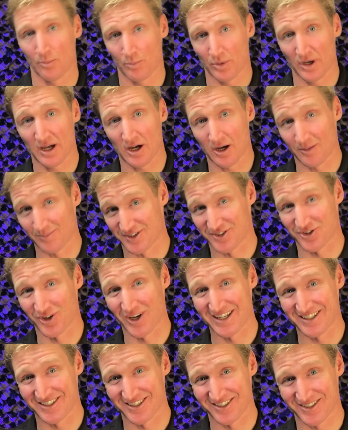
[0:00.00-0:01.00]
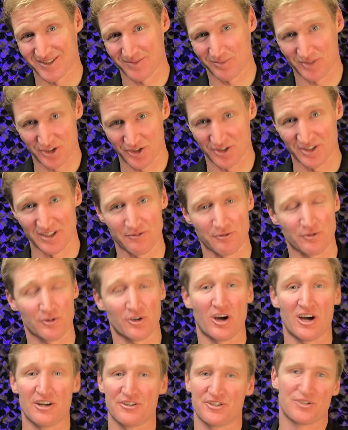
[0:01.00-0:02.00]
But I'm a scientist. You should never
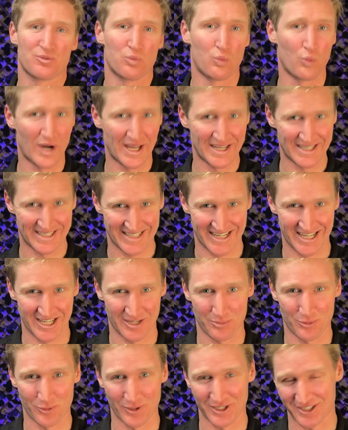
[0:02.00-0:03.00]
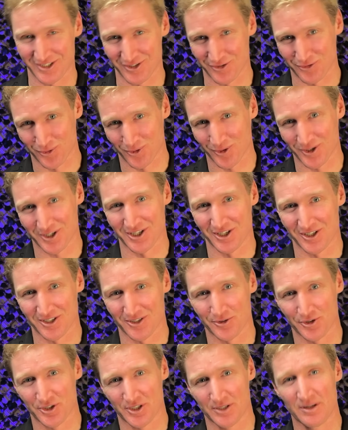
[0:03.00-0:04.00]
rely on just one data point to draw a
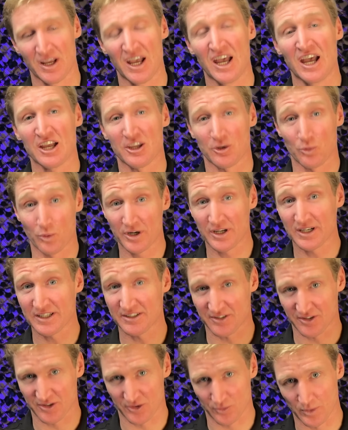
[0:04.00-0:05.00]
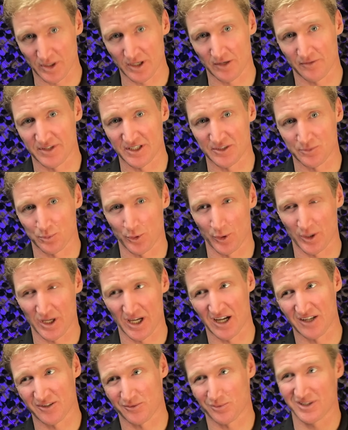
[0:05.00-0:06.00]
conclusion. You want at least three of these
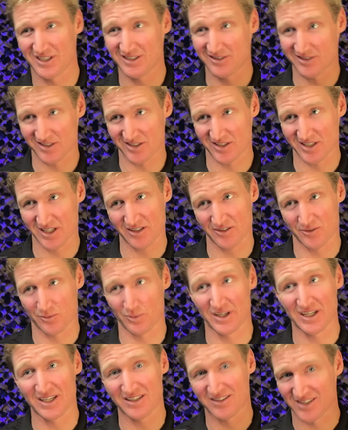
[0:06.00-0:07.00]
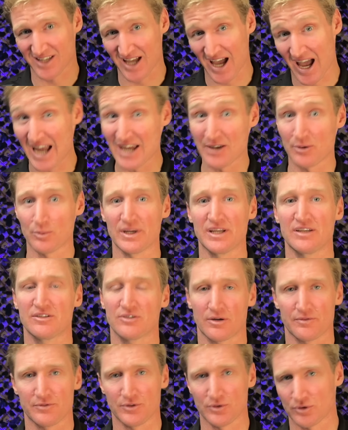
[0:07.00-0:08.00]
workouts within six weeks to eight weeks
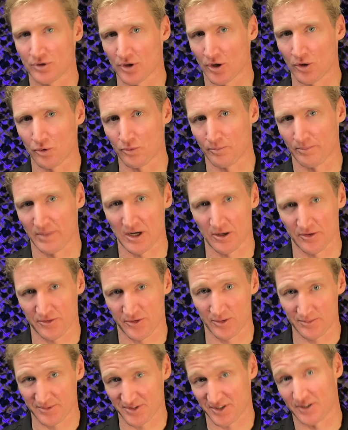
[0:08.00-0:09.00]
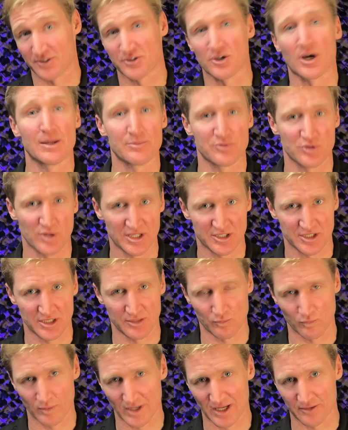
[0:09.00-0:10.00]
of your goal marathon, so the times are actually
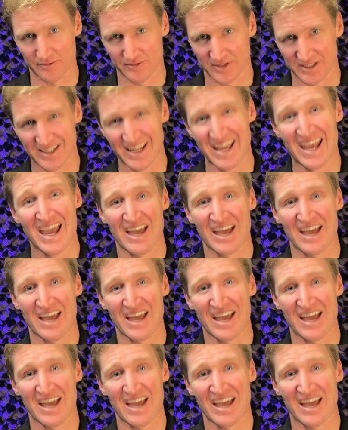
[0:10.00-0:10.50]
relevant.